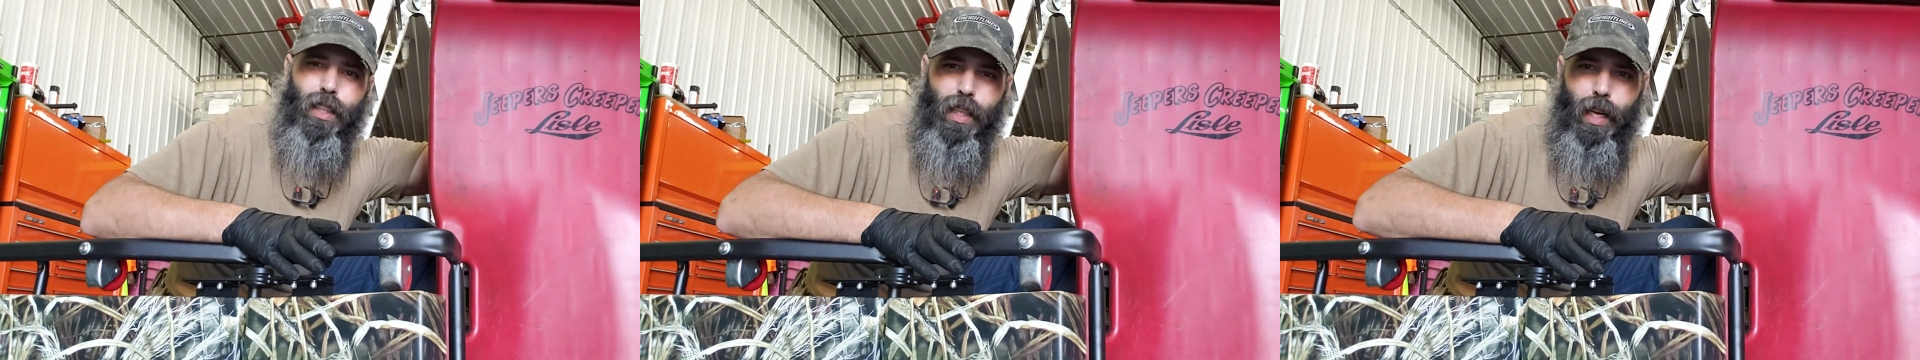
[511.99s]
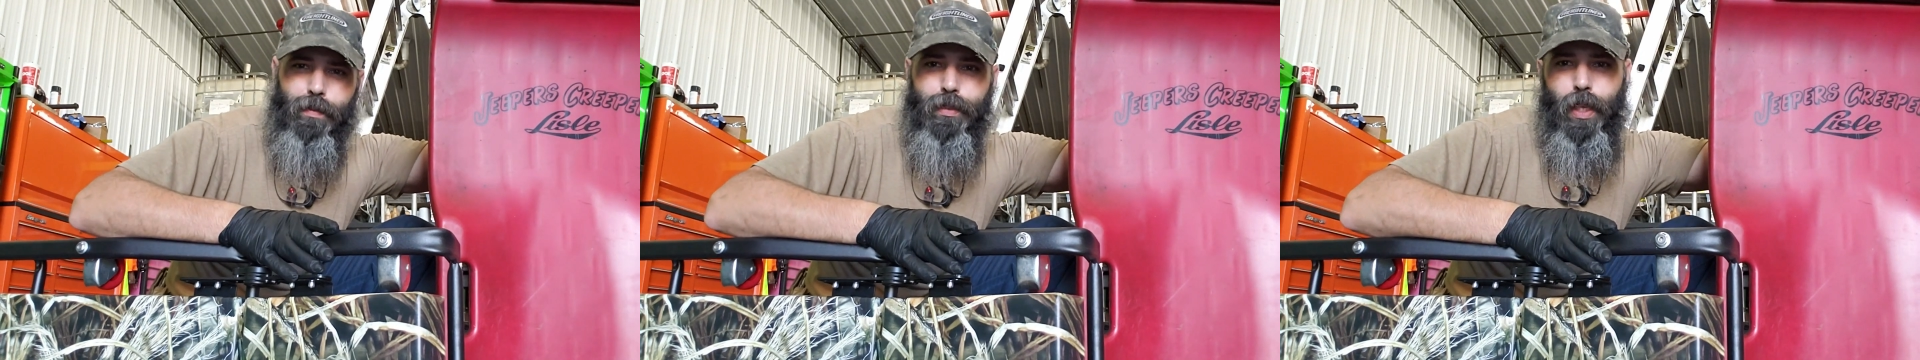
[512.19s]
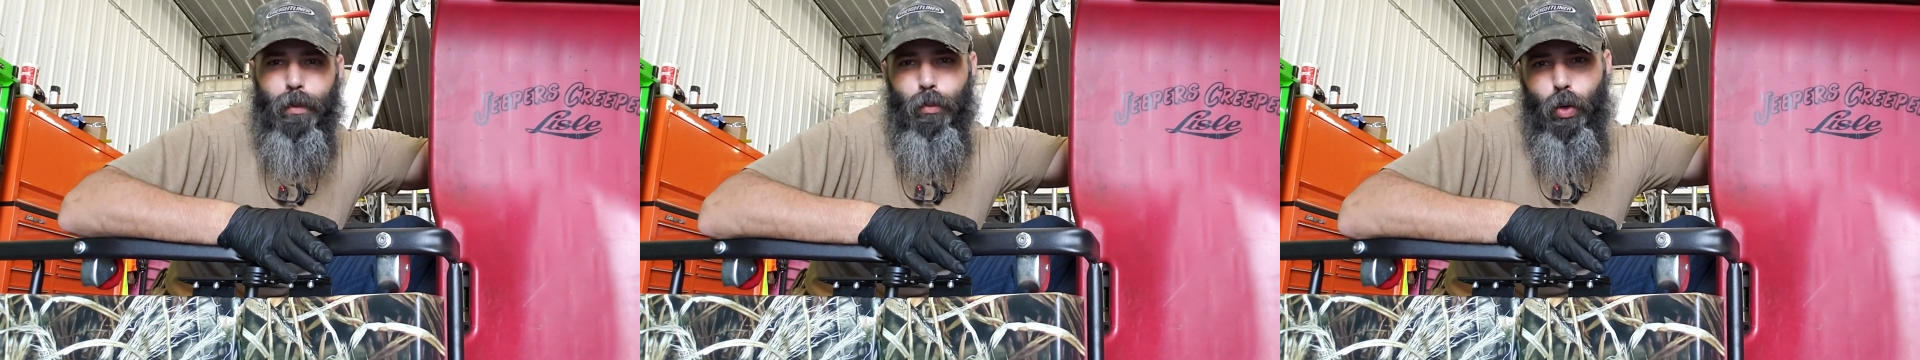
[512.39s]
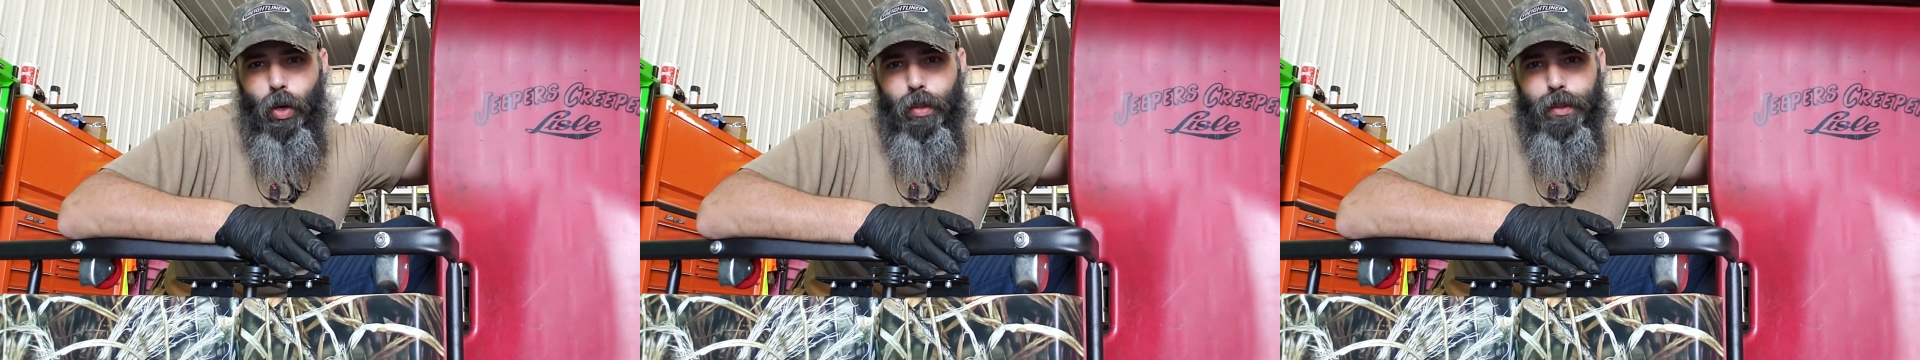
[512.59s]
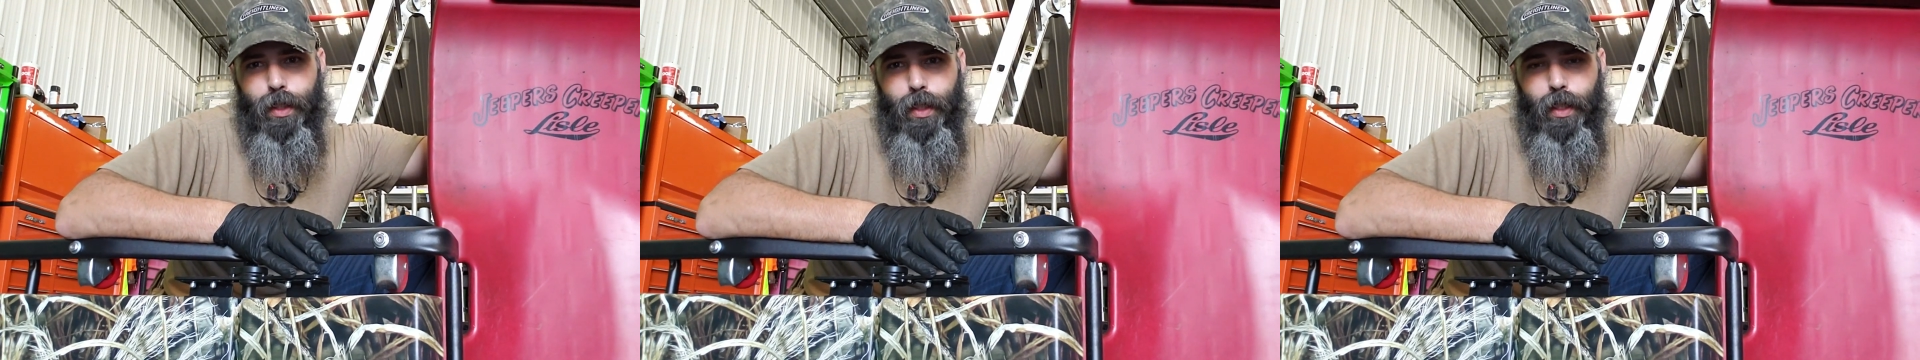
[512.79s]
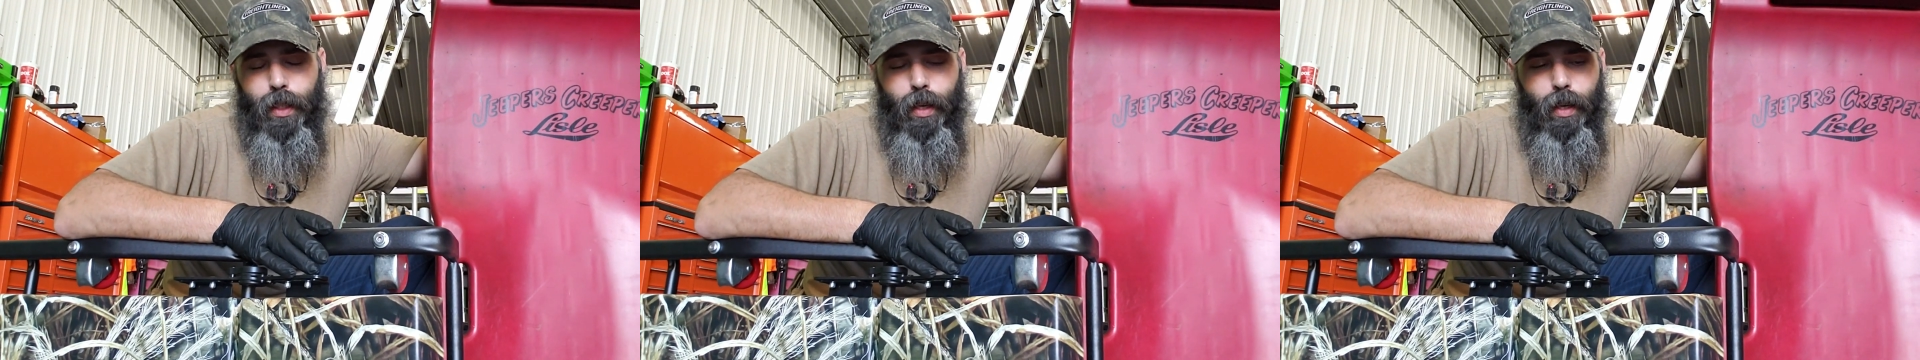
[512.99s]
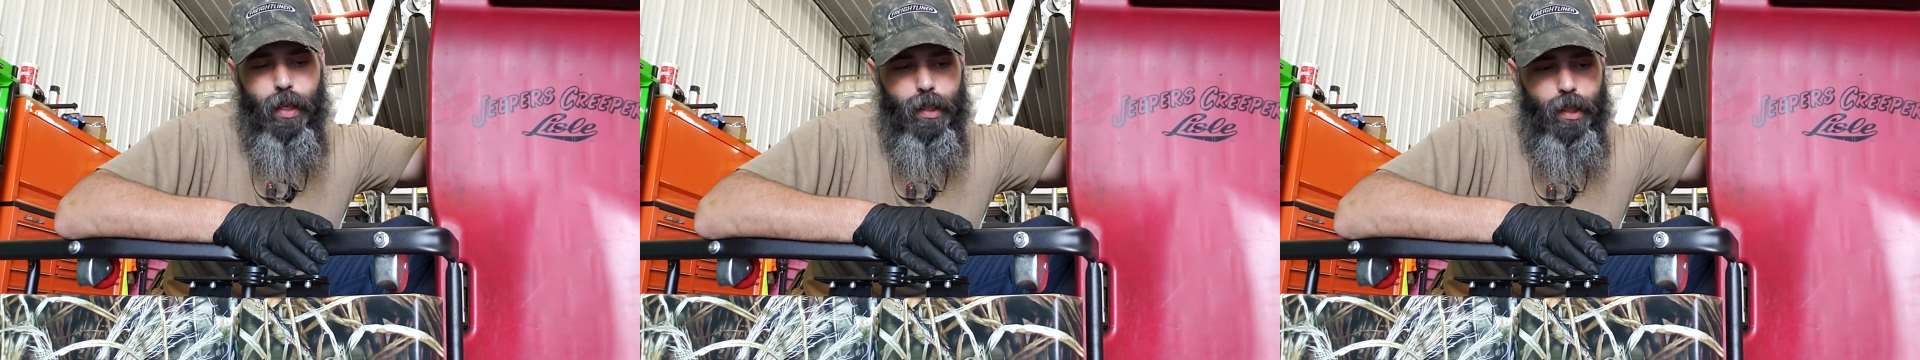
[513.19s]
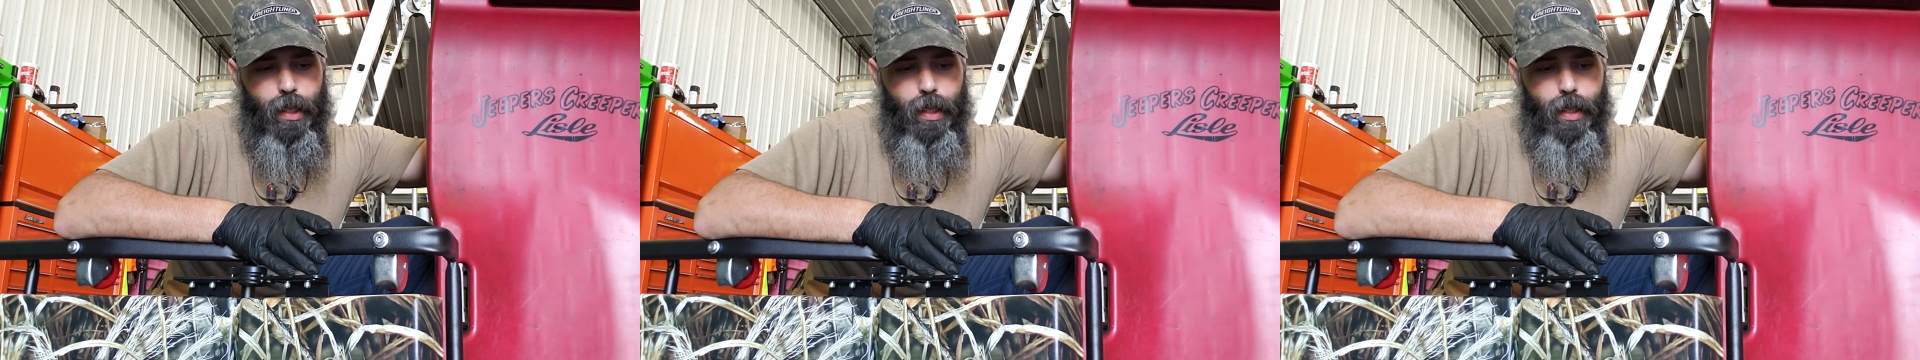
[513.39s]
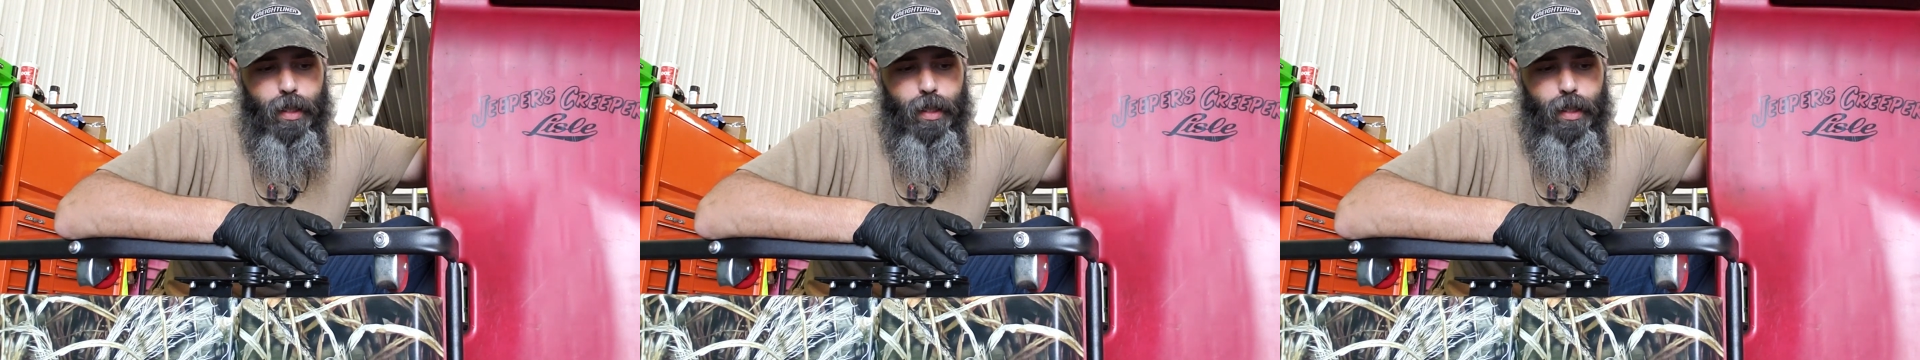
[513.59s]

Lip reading: lifetime warranty on